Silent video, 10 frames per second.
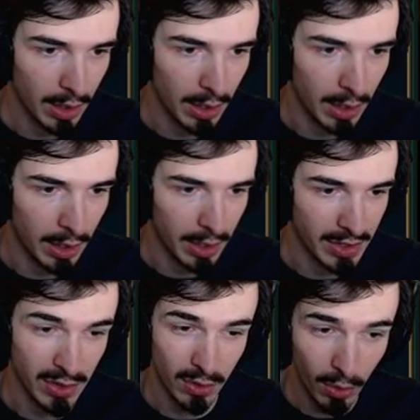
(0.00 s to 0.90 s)

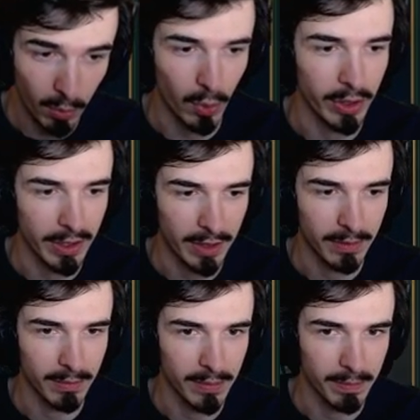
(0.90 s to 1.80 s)
It's not warded.
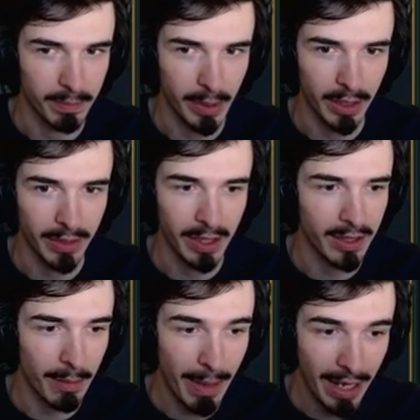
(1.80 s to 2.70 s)
But
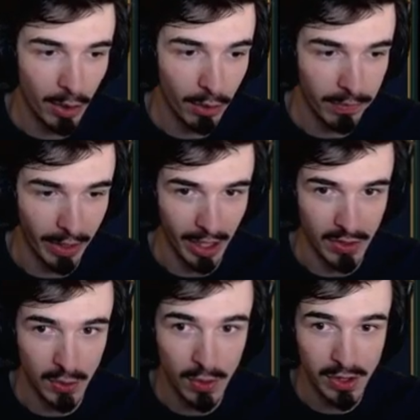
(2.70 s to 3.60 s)
they back off. Like, as
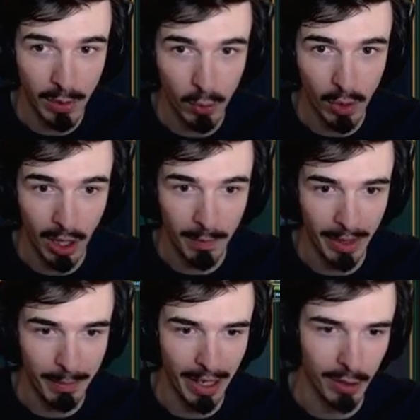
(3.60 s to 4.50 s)
soon as I walk up,
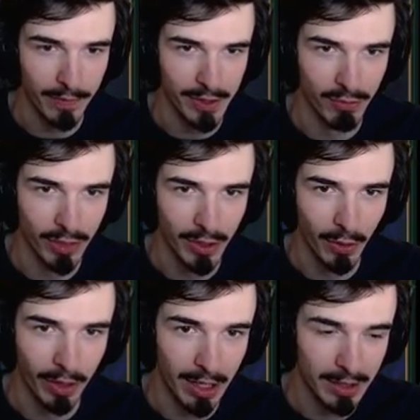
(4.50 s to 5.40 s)
they back off. It's really
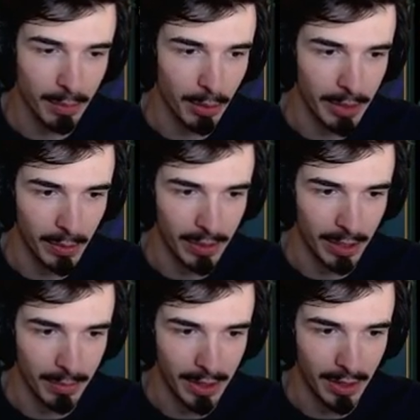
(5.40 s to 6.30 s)
annoying. I did put a pink ward
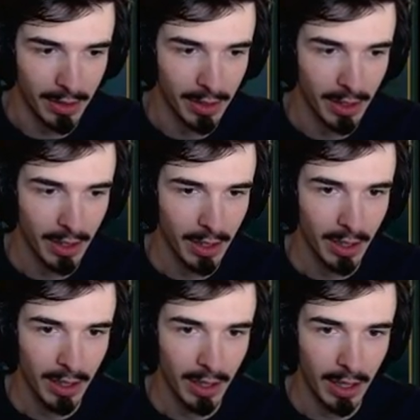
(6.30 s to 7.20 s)
down, but yeah.
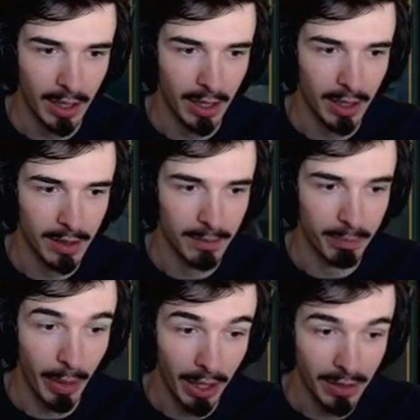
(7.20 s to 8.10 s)

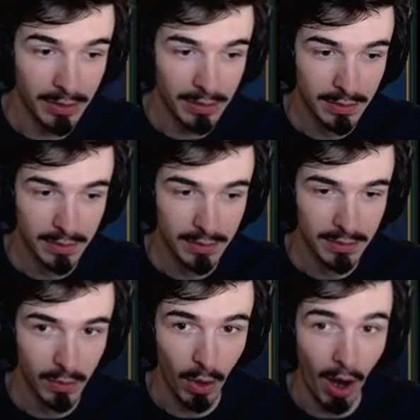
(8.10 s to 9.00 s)
But
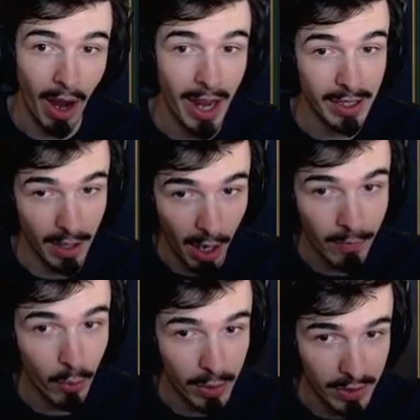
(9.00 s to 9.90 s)

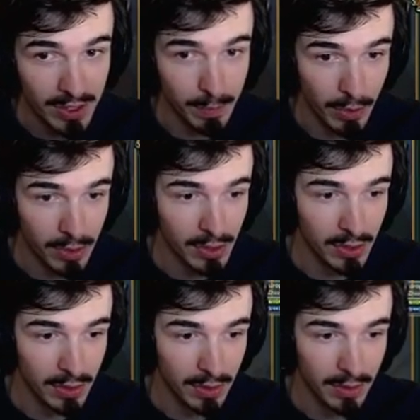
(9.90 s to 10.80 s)
I've warded this
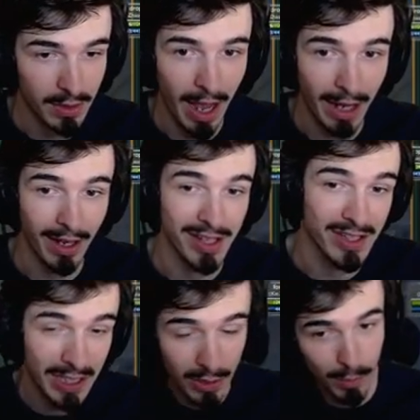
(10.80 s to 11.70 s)
bush, and I
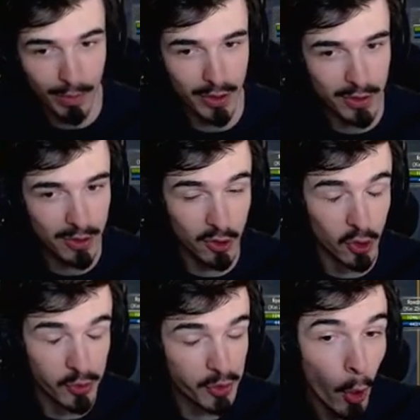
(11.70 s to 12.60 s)
see them...
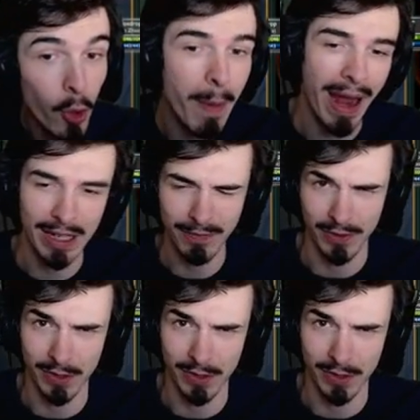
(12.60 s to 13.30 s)
two-manning for